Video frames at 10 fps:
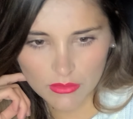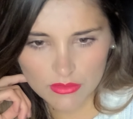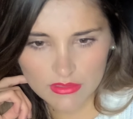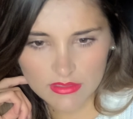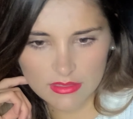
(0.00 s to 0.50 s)

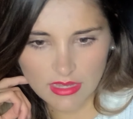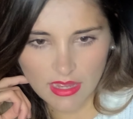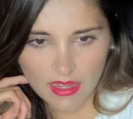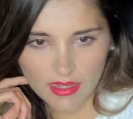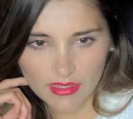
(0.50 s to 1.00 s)
Who's this
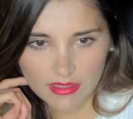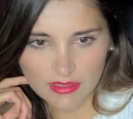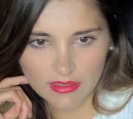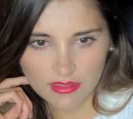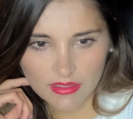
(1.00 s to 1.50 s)

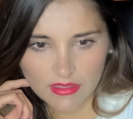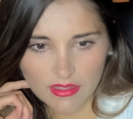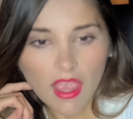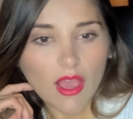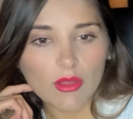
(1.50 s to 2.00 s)
guy?
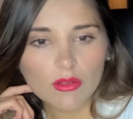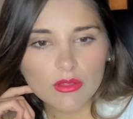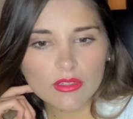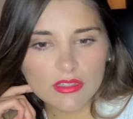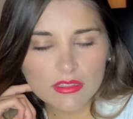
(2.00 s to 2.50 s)
Oh
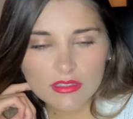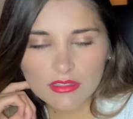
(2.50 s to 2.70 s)
look!